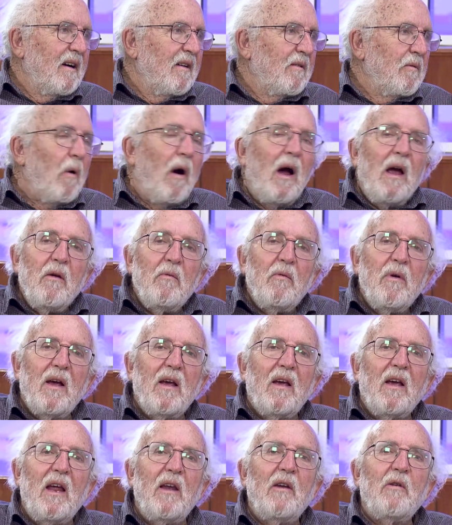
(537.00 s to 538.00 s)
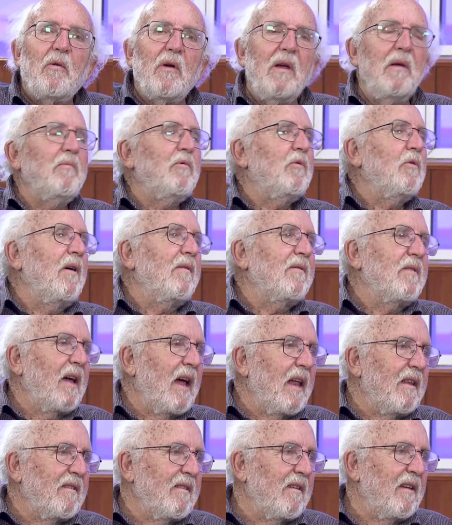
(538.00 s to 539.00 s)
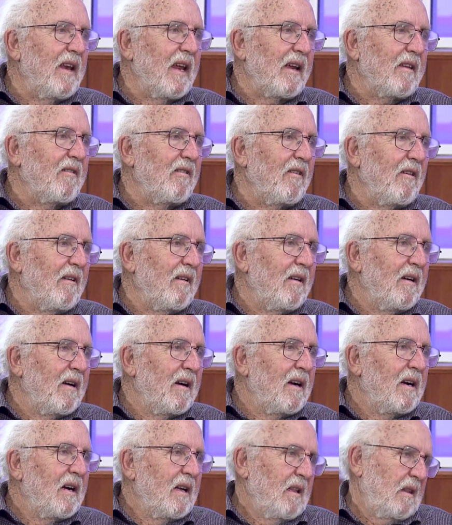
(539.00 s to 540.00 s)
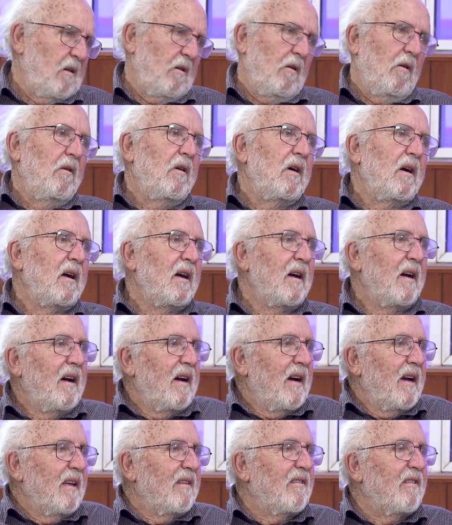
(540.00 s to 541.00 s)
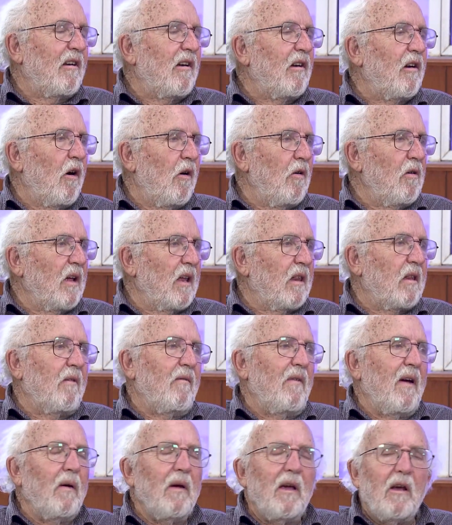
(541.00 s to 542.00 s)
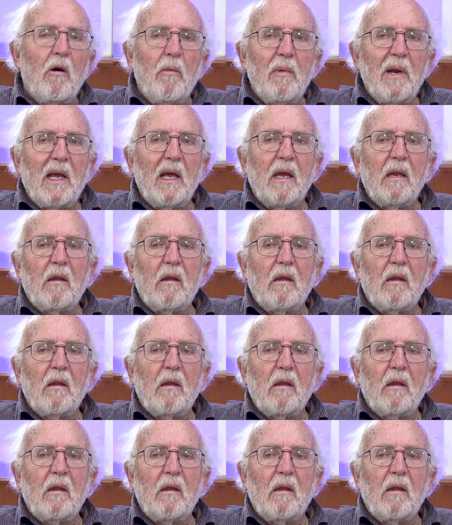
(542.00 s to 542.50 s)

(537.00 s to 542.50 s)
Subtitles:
Why we can dream to have the answer next year? No. It's a very complicated